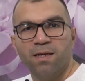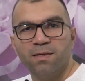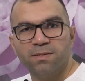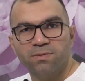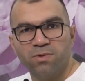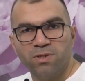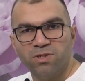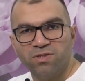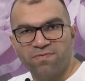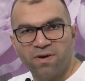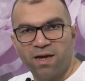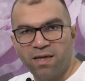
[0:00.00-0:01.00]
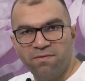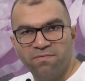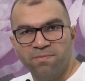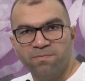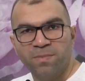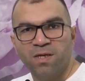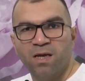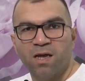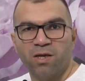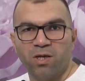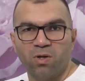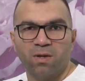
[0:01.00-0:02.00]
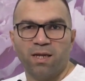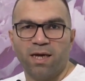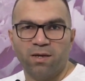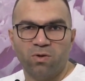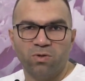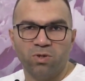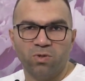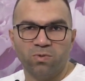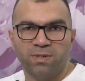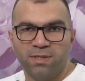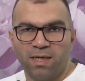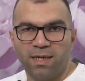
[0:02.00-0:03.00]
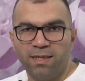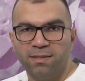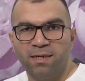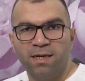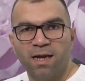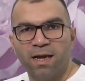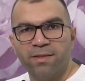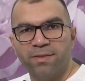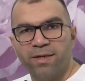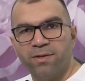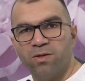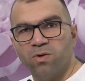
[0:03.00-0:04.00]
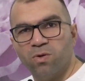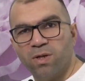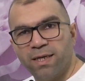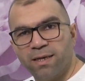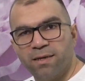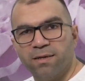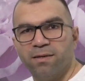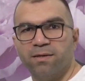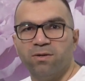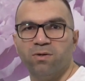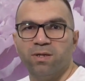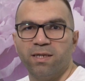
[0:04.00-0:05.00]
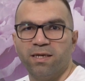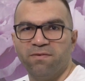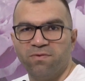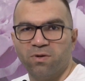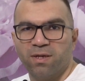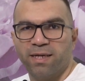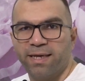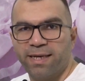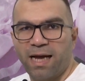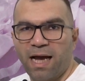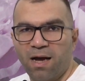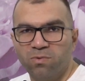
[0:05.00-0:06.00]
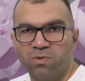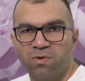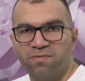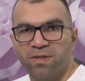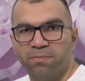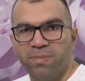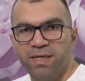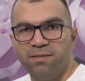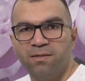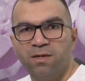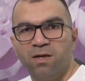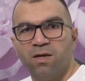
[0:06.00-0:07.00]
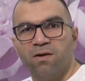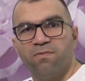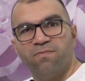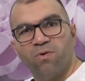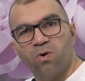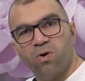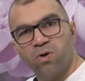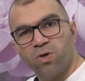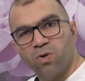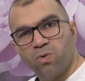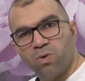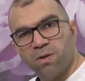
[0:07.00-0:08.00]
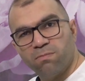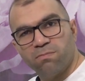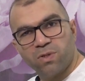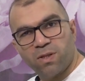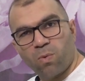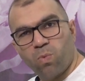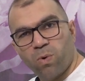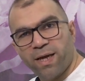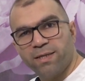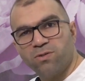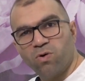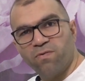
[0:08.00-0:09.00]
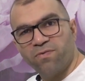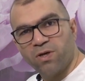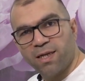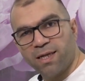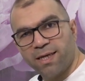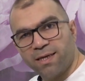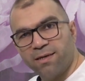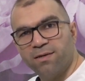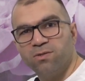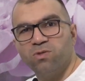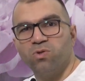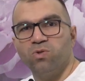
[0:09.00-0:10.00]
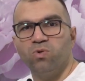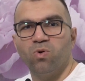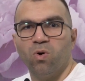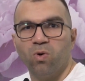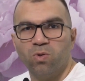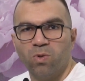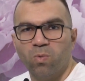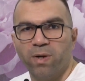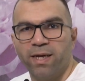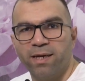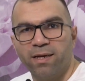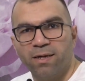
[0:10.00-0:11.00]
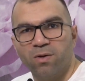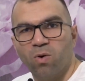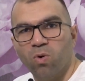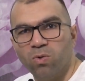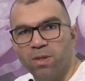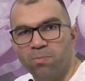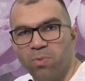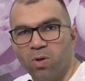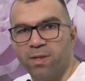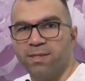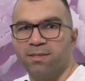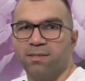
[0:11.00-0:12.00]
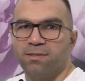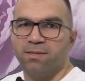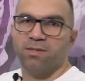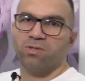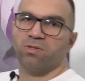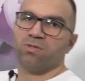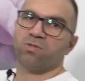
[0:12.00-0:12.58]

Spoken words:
Stretch 5, you lie on your side and then you leave your leg out of the bed for the weight of your leg to do all the work and all the pulling sensation.